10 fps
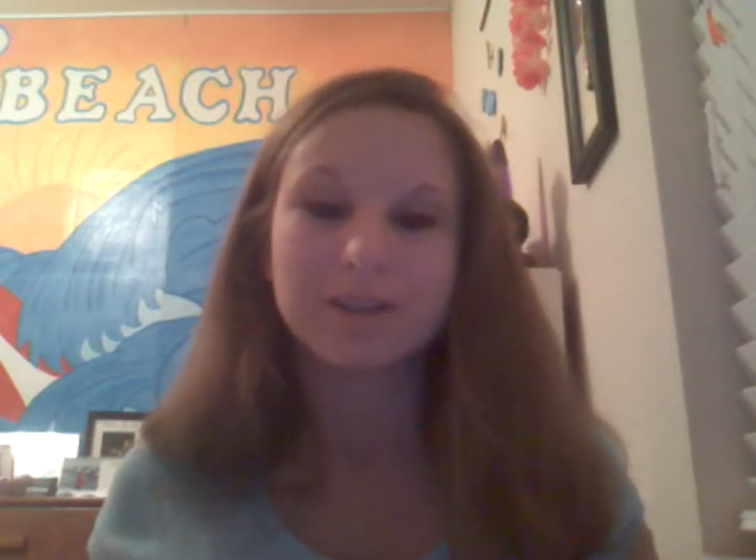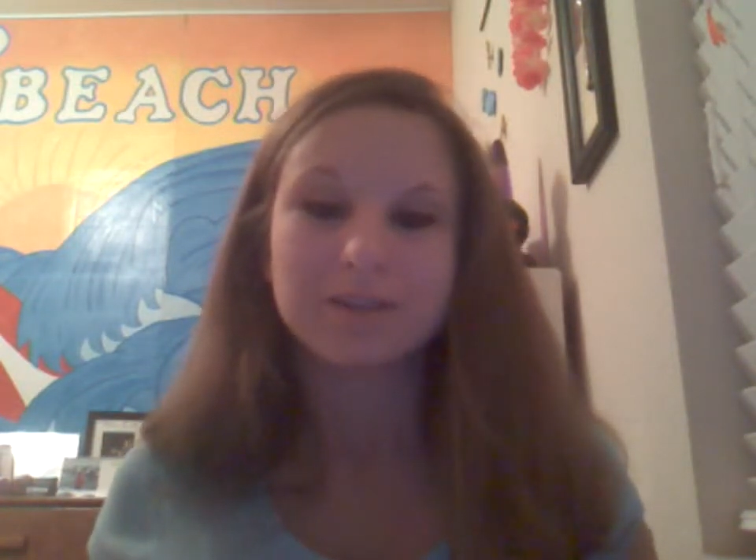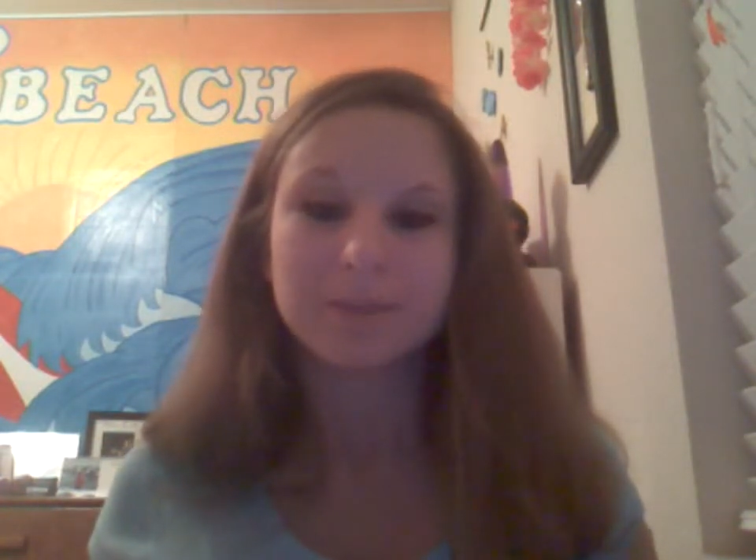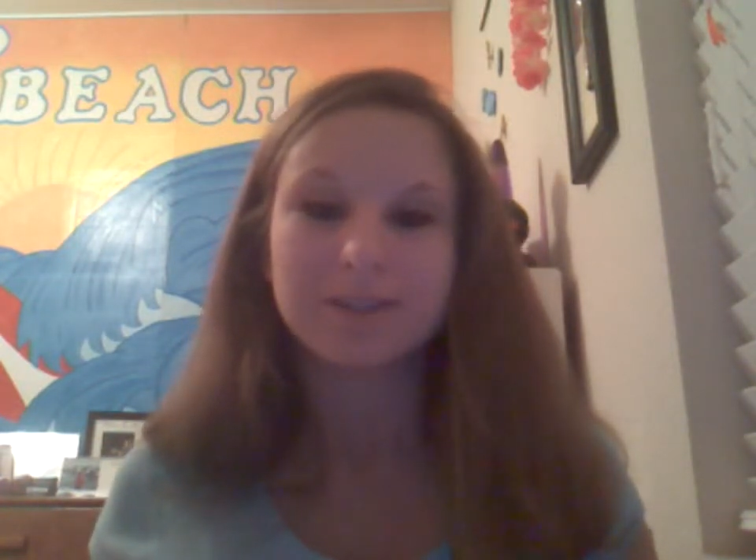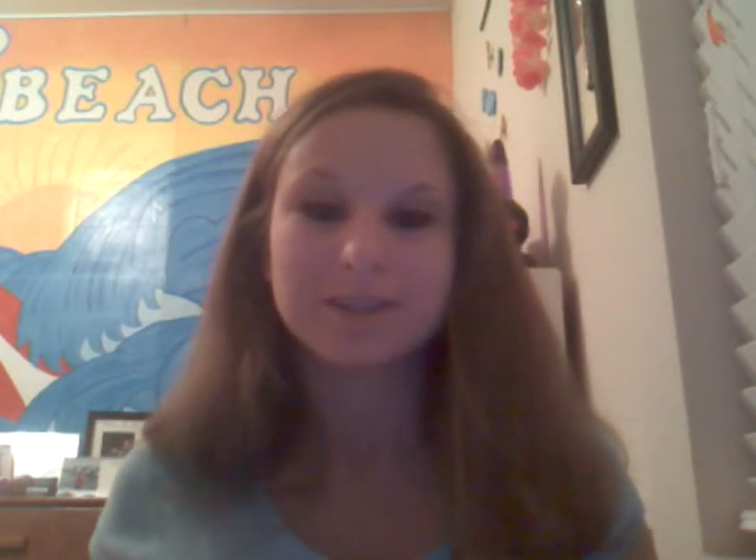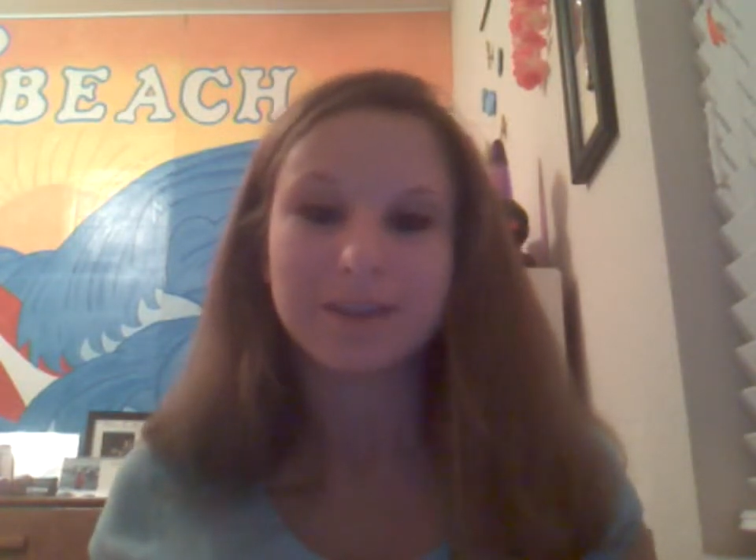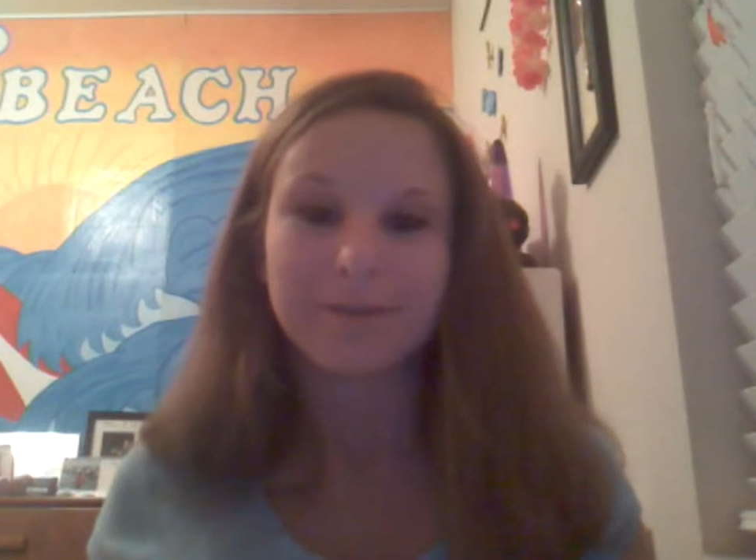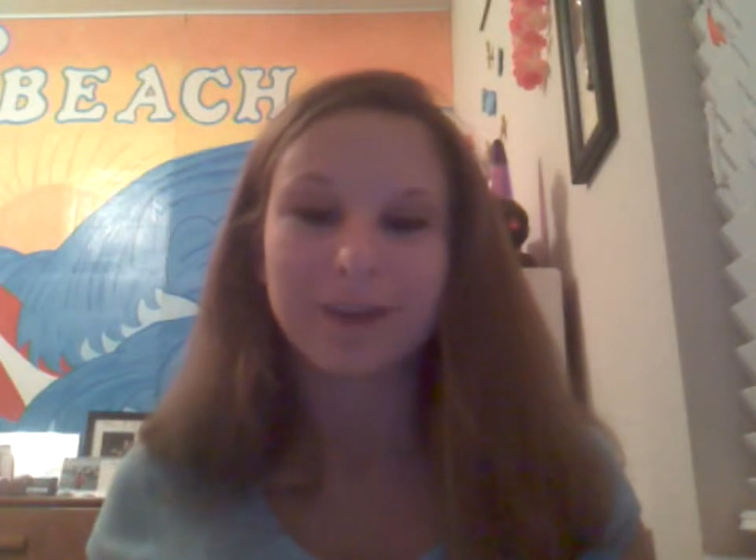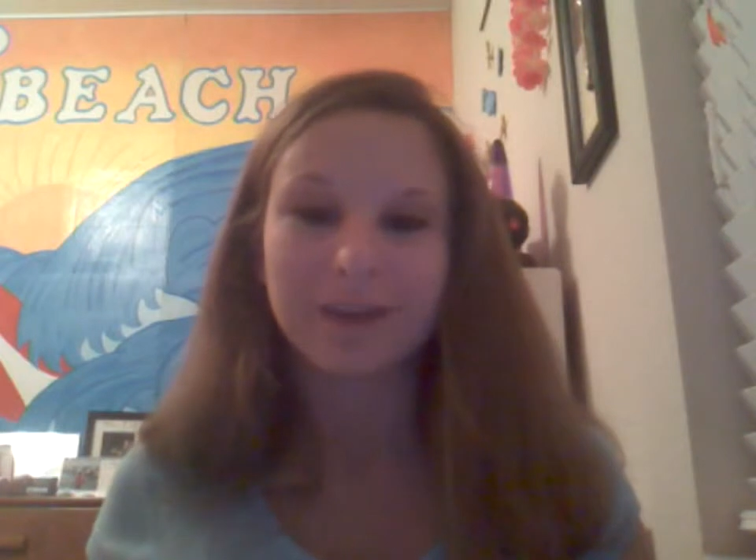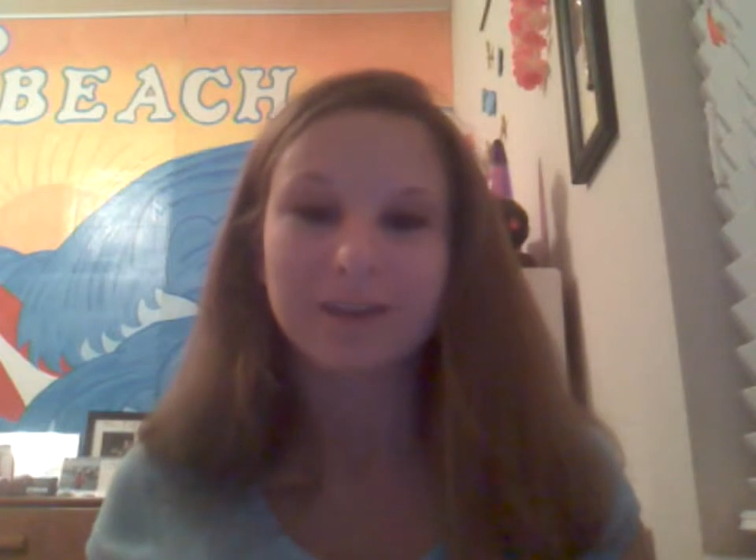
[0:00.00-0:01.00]

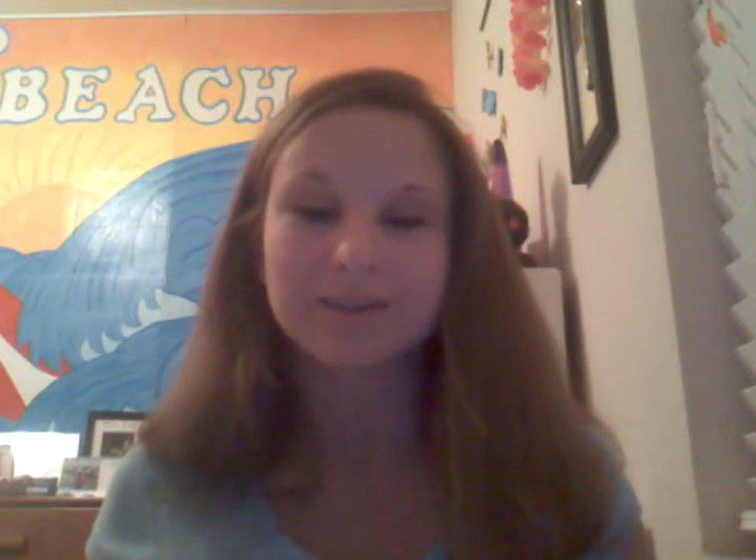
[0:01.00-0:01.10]
specific